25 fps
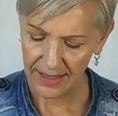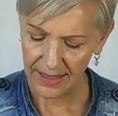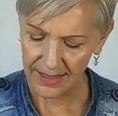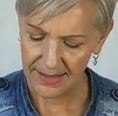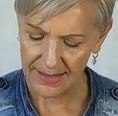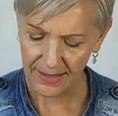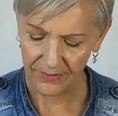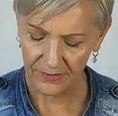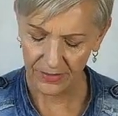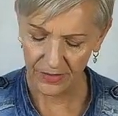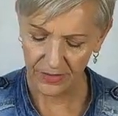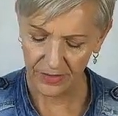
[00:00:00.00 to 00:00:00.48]

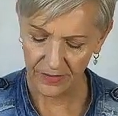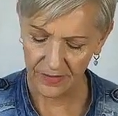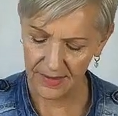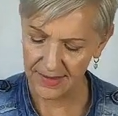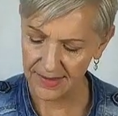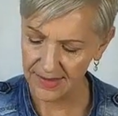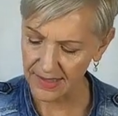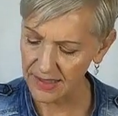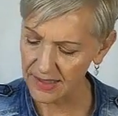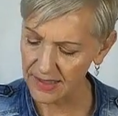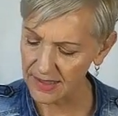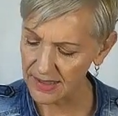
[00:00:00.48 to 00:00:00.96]
let's have a look at the
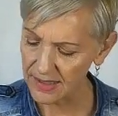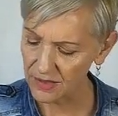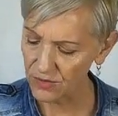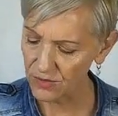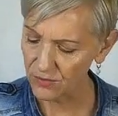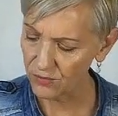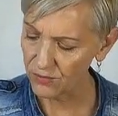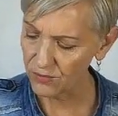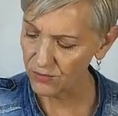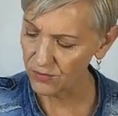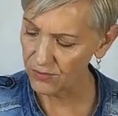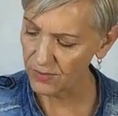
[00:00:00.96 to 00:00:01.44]

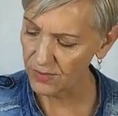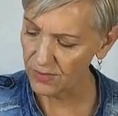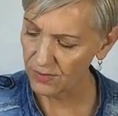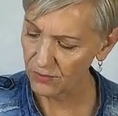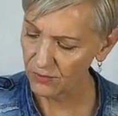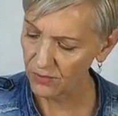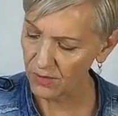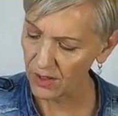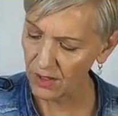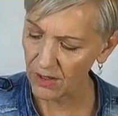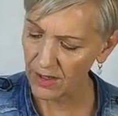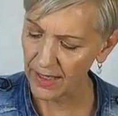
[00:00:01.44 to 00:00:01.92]
center
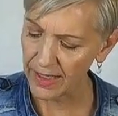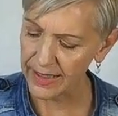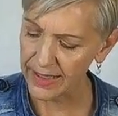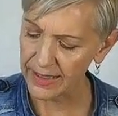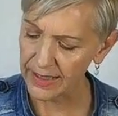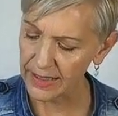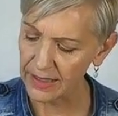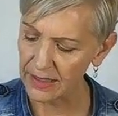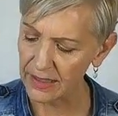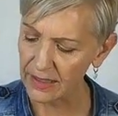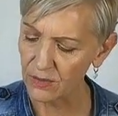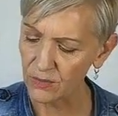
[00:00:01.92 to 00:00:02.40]

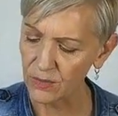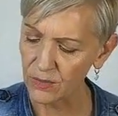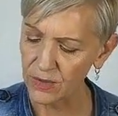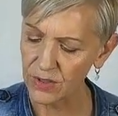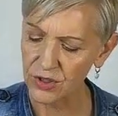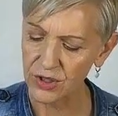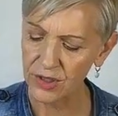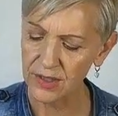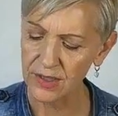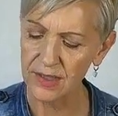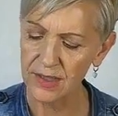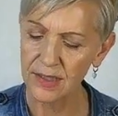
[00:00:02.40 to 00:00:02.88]
line here,
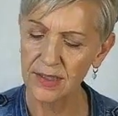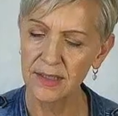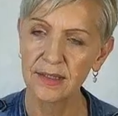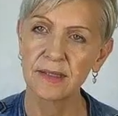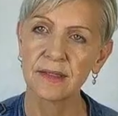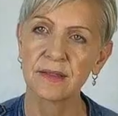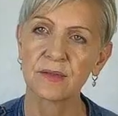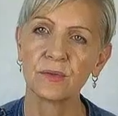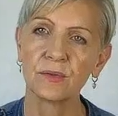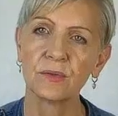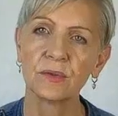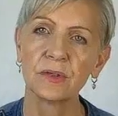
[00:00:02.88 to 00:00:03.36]
which
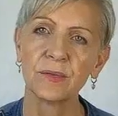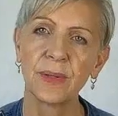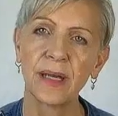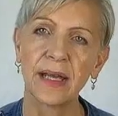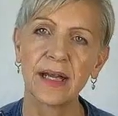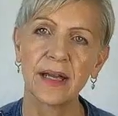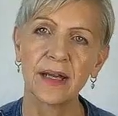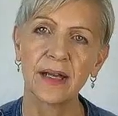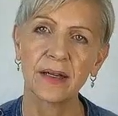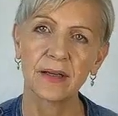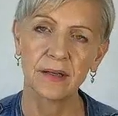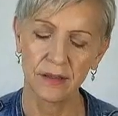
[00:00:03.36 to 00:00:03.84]
is all
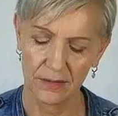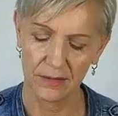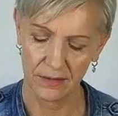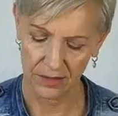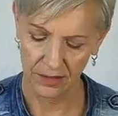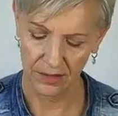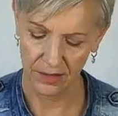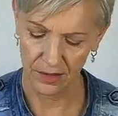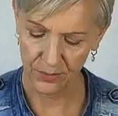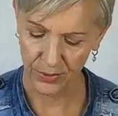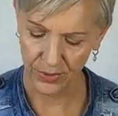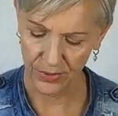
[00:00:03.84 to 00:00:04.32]
about
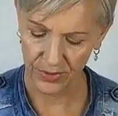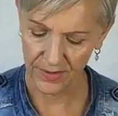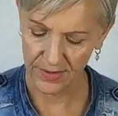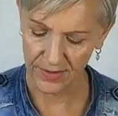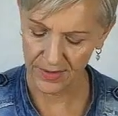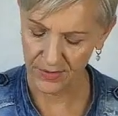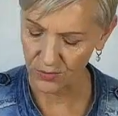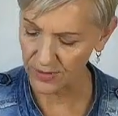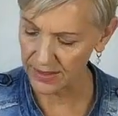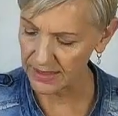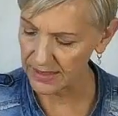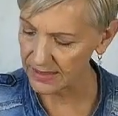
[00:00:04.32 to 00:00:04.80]
your
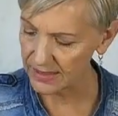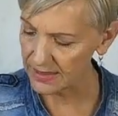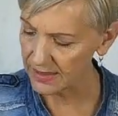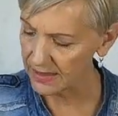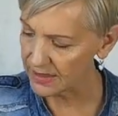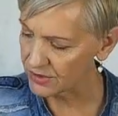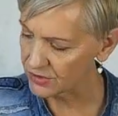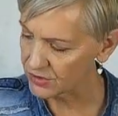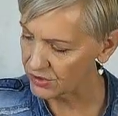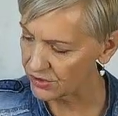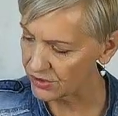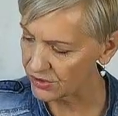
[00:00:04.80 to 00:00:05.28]
personal
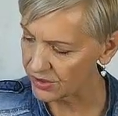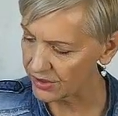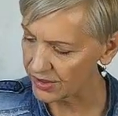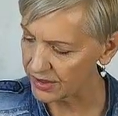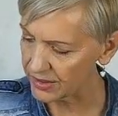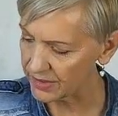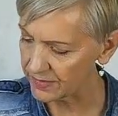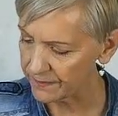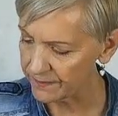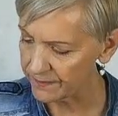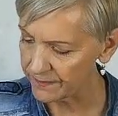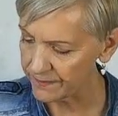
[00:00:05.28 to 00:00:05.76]
healing
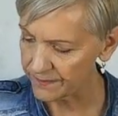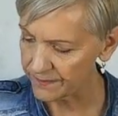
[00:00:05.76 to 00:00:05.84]
journey,